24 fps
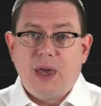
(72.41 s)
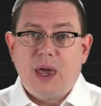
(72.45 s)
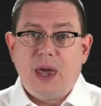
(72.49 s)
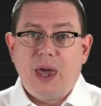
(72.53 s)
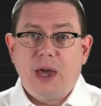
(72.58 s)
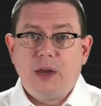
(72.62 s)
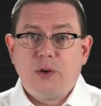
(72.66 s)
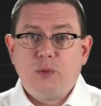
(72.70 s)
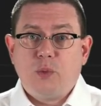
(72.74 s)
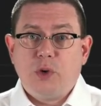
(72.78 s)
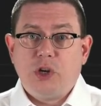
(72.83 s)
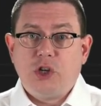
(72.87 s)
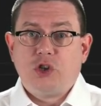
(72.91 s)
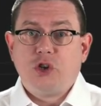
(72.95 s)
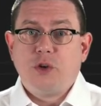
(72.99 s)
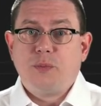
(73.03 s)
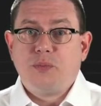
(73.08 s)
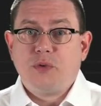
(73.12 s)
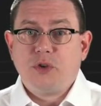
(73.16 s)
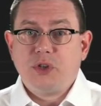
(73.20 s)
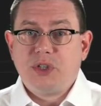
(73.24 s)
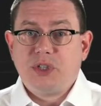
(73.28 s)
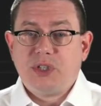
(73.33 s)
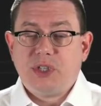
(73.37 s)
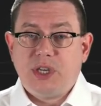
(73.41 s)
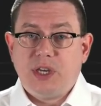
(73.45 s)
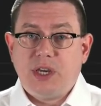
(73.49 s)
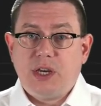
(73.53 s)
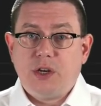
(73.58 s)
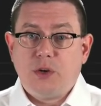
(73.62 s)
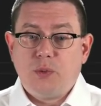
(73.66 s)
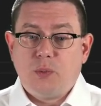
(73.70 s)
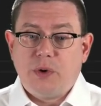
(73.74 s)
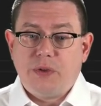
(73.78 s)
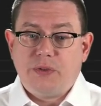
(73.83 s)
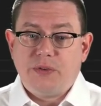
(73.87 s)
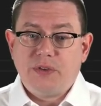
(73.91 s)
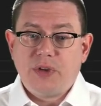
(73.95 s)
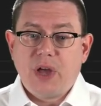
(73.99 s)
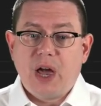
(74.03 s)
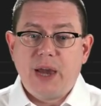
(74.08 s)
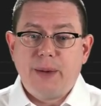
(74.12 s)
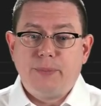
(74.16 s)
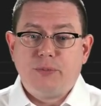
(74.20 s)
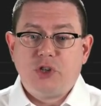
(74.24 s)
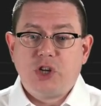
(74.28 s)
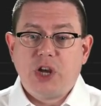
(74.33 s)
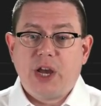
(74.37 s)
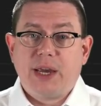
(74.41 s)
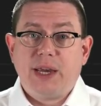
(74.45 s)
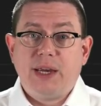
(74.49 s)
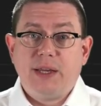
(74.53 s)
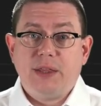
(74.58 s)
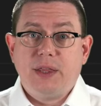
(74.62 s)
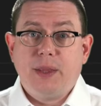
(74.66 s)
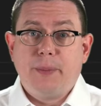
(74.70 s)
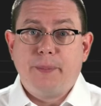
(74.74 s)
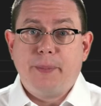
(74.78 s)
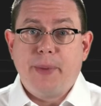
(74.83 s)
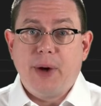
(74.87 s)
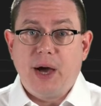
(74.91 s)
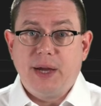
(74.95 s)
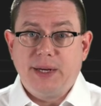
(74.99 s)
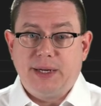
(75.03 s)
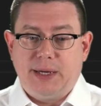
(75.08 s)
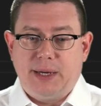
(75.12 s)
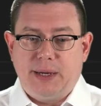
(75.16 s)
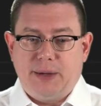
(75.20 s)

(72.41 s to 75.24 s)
And we should proceed with type checking the body.